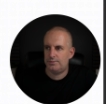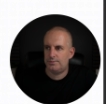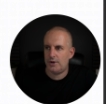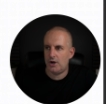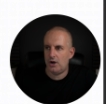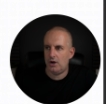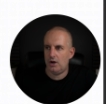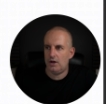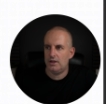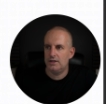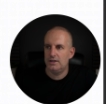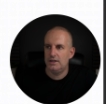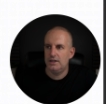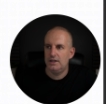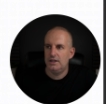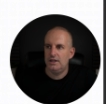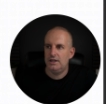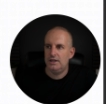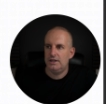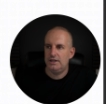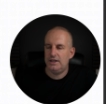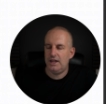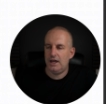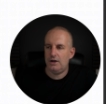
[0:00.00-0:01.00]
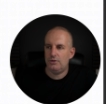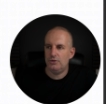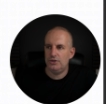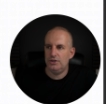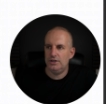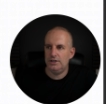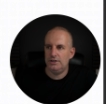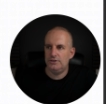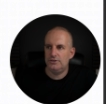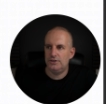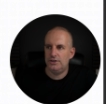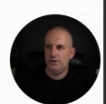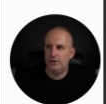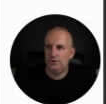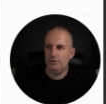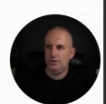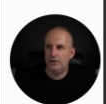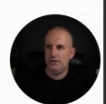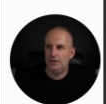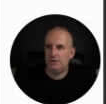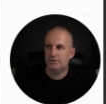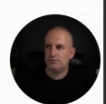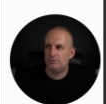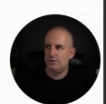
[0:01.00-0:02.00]
part. Now all you need to do
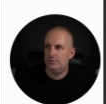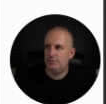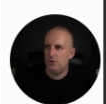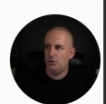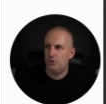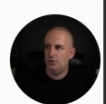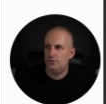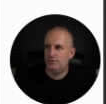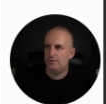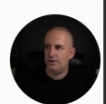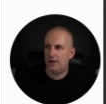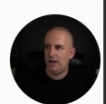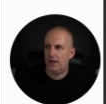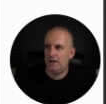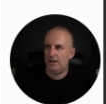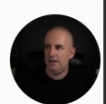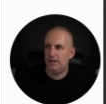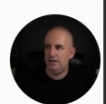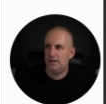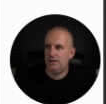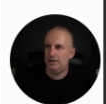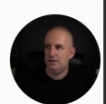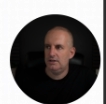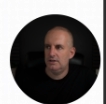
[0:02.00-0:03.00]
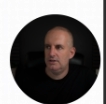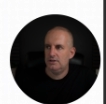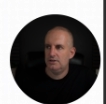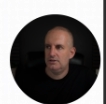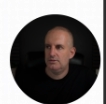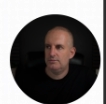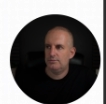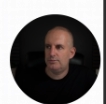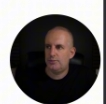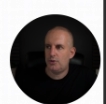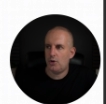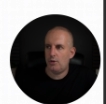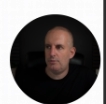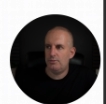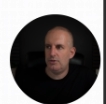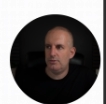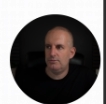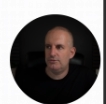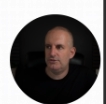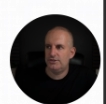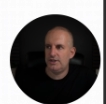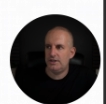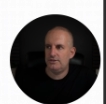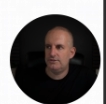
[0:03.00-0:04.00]
is remove any
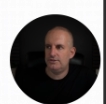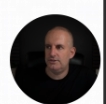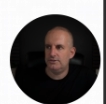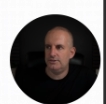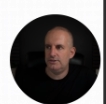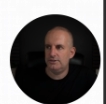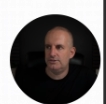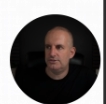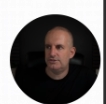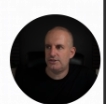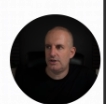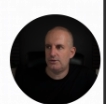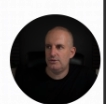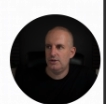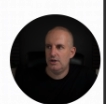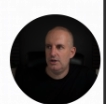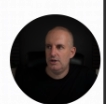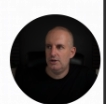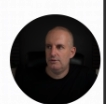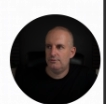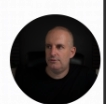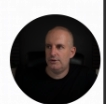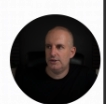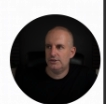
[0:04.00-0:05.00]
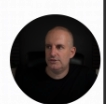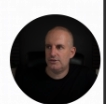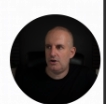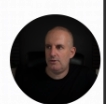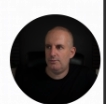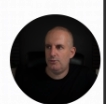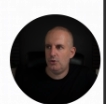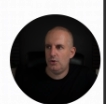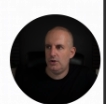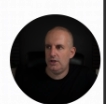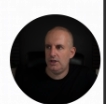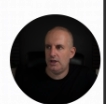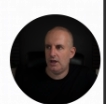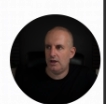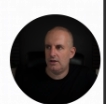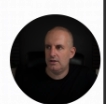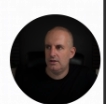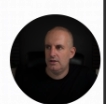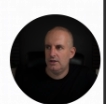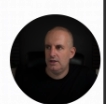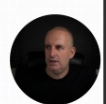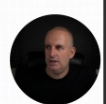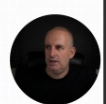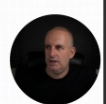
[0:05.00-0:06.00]
problem sentences. So for example here,
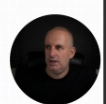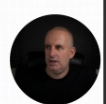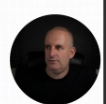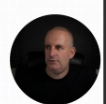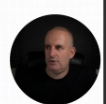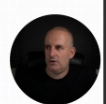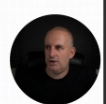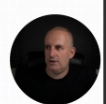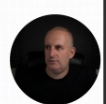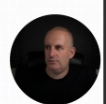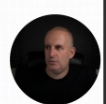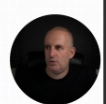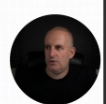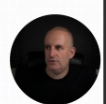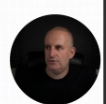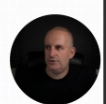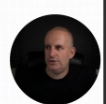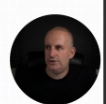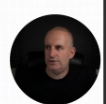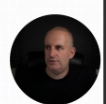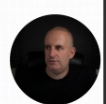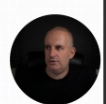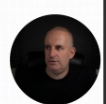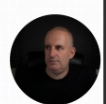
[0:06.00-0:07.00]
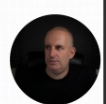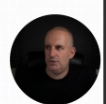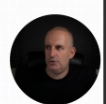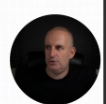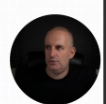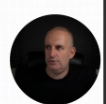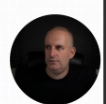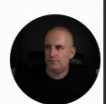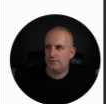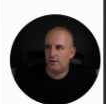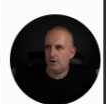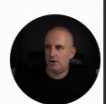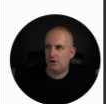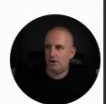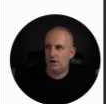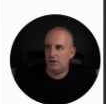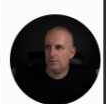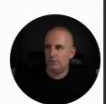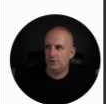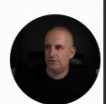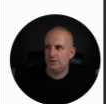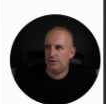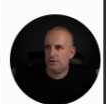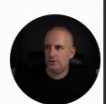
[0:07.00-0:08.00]
if I wanted to remove "I
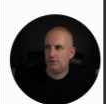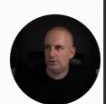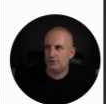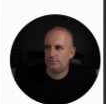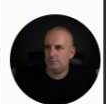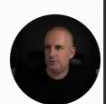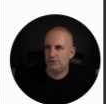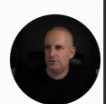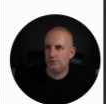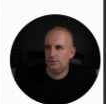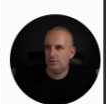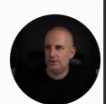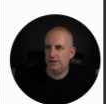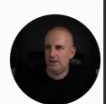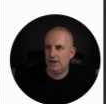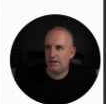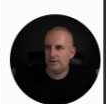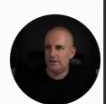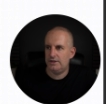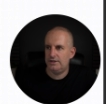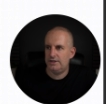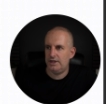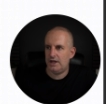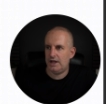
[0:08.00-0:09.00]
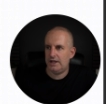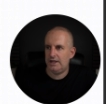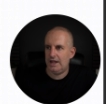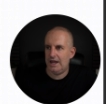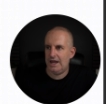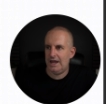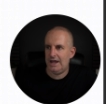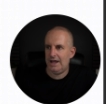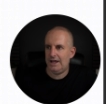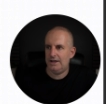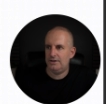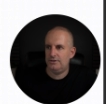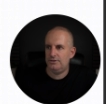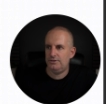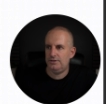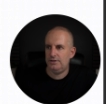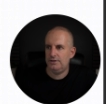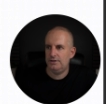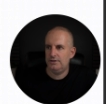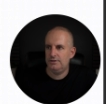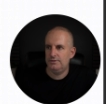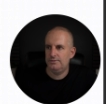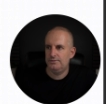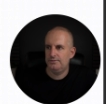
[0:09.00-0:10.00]
was in hospital the other day and,"